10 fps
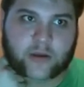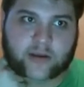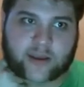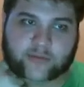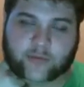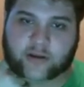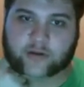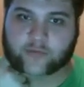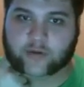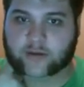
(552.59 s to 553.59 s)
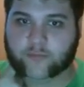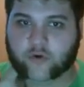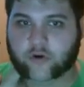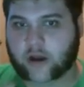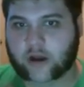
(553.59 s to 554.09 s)
guys want to read
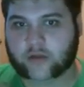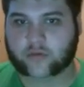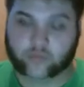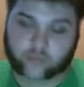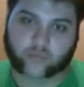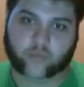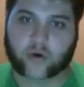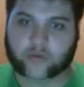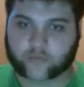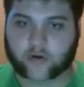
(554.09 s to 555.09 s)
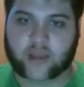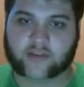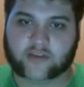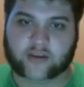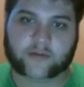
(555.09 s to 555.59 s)
more on the one roll
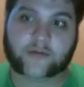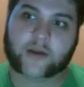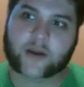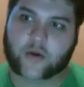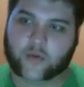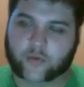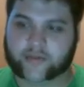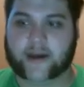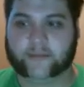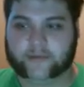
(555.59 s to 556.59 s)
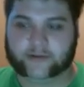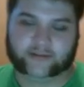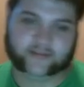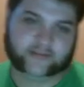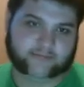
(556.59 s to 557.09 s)
engine without putting
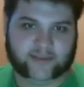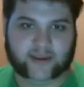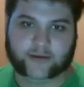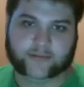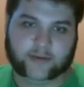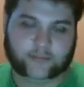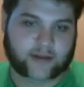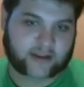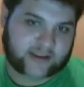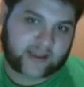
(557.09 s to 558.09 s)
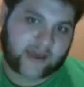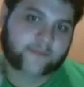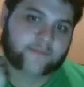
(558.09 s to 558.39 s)
some money down.